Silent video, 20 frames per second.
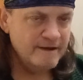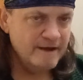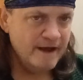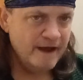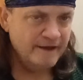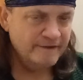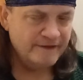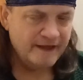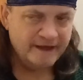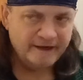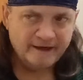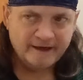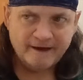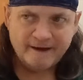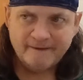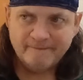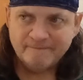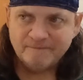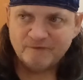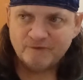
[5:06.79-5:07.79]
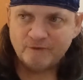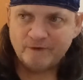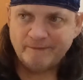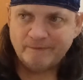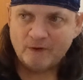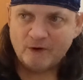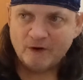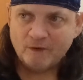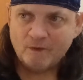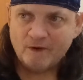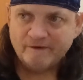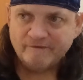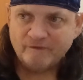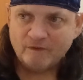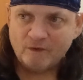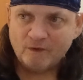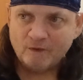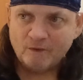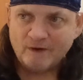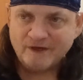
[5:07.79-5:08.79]
and that
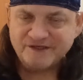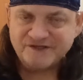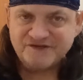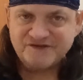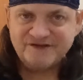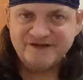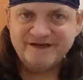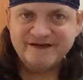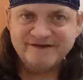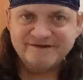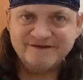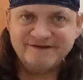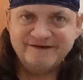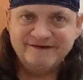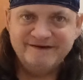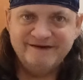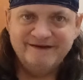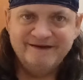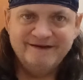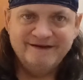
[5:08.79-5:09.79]
3.1416, and